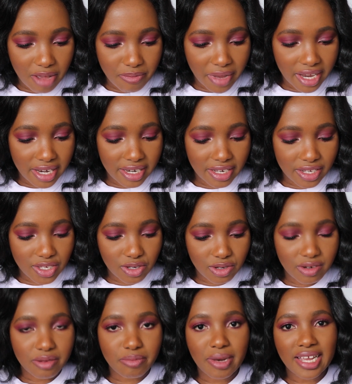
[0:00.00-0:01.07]
I might need
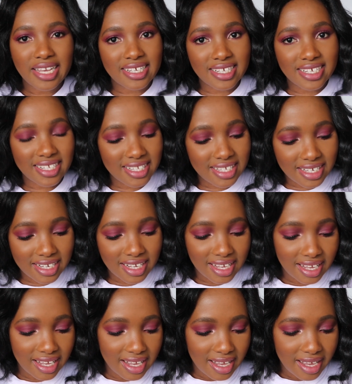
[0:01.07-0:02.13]
to replace it,
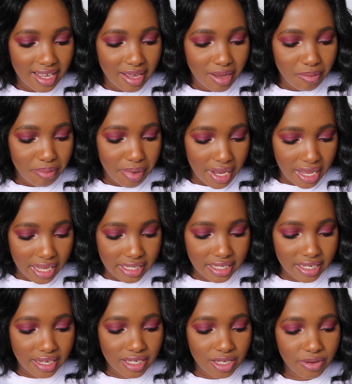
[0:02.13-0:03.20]

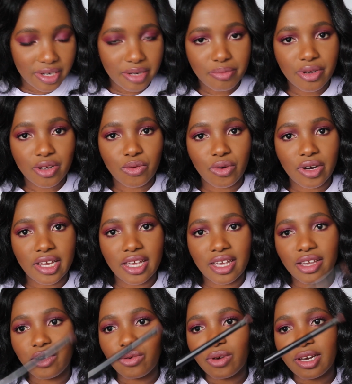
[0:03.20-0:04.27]
but it's really been
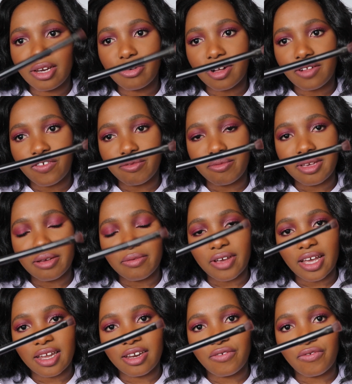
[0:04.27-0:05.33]
working really well for me. I've
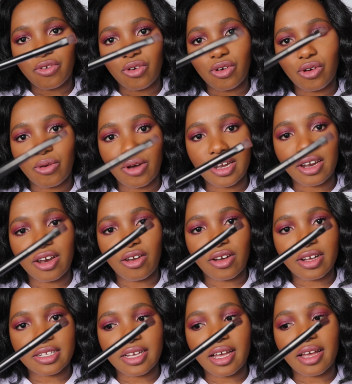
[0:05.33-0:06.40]
had it for quite a
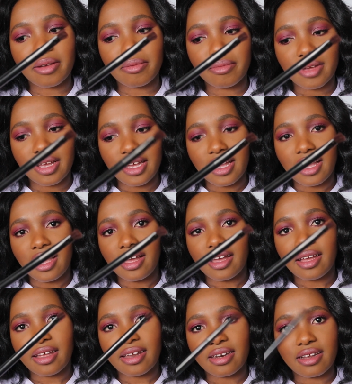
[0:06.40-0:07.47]
long time,
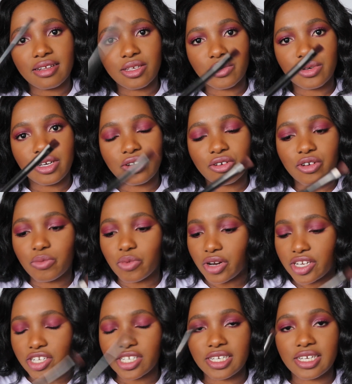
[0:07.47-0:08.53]
and it's a really good
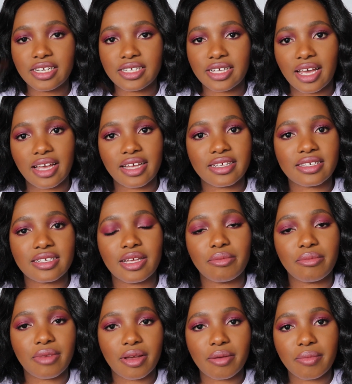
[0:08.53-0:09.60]
brush. NYX has
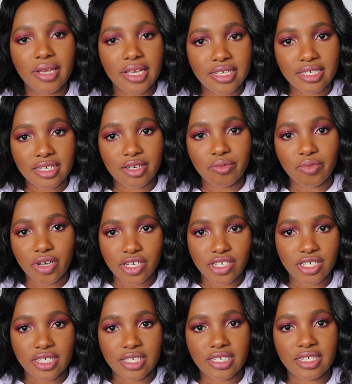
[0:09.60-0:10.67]
some amazing
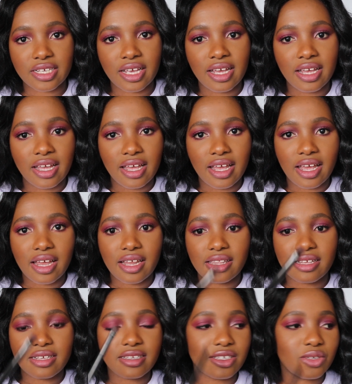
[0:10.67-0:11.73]
brushes,
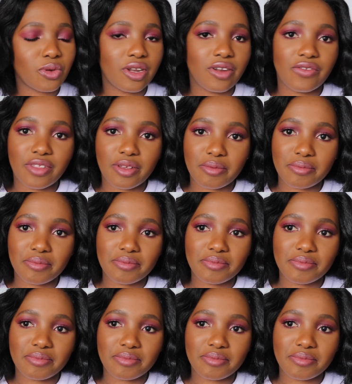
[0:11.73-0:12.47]
and this is one of them.